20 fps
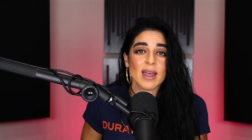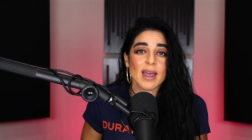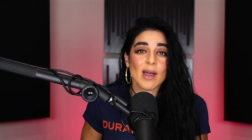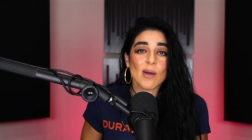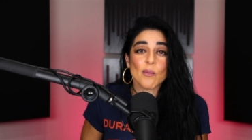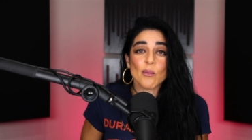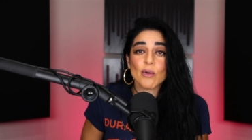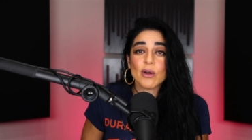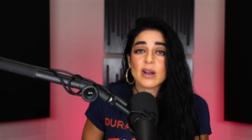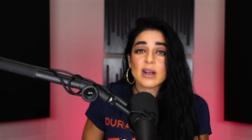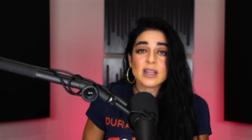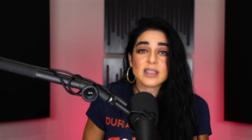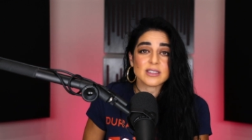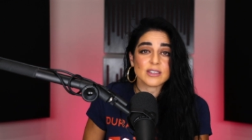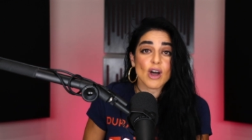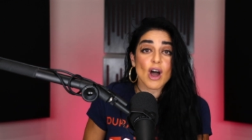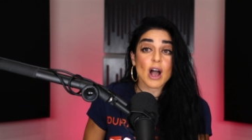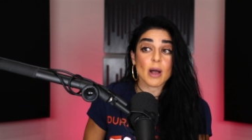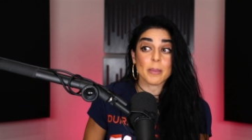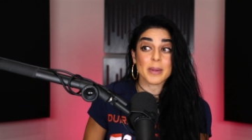And we're gonna
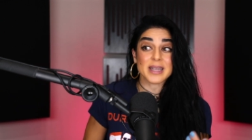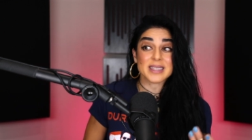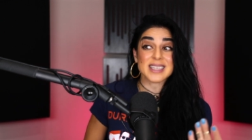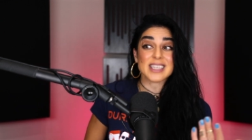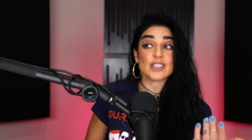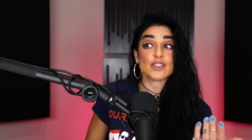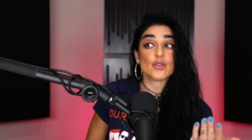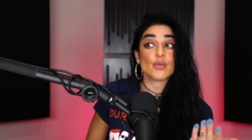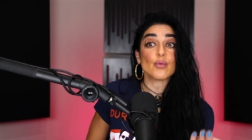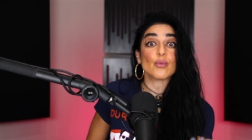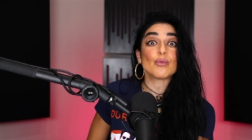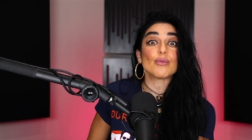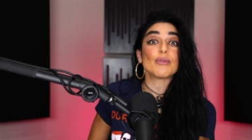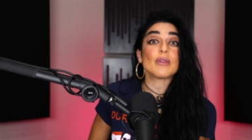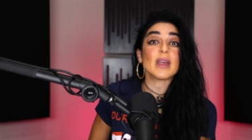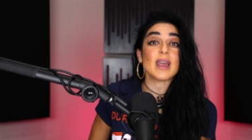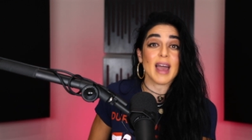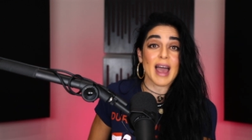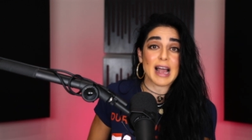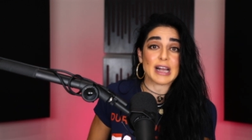talk because I
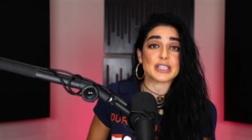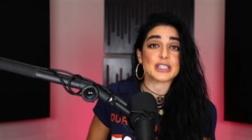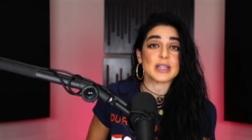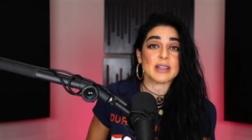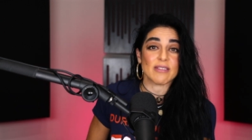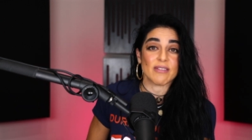truly actually